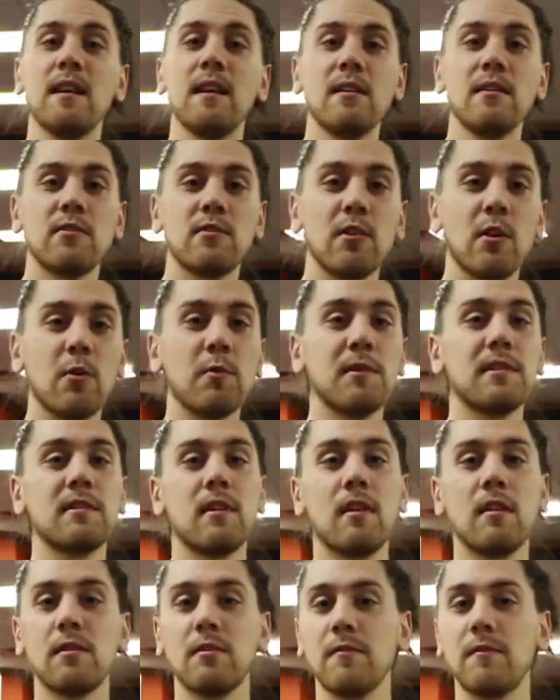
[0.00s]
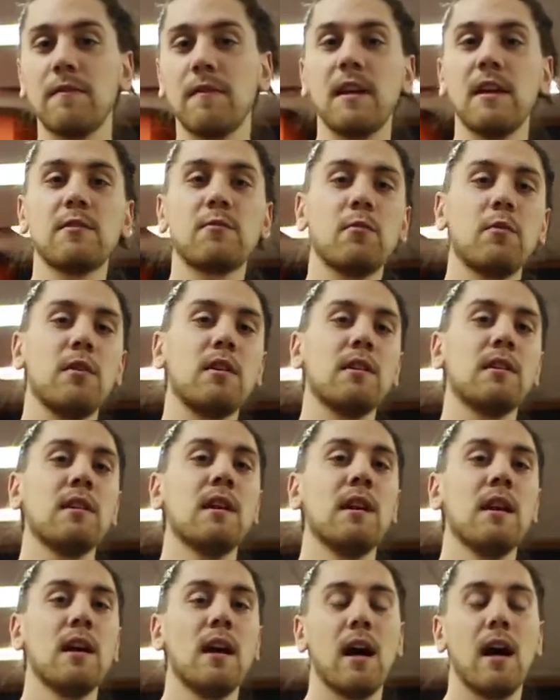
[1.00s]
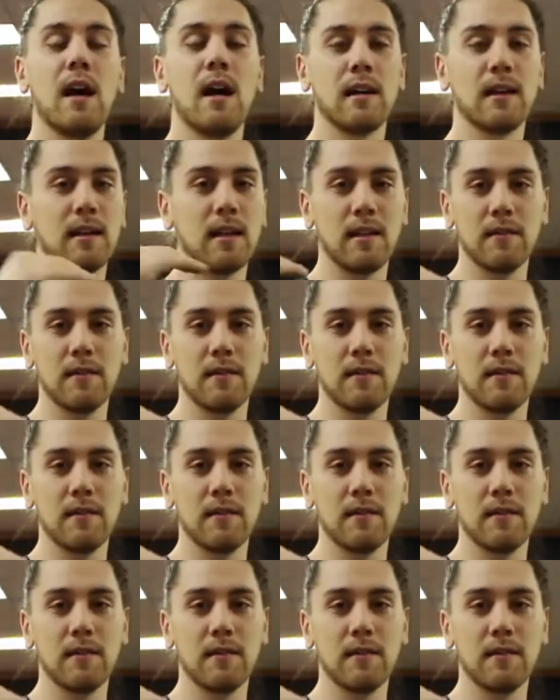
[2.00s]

So we start you phase one. Again,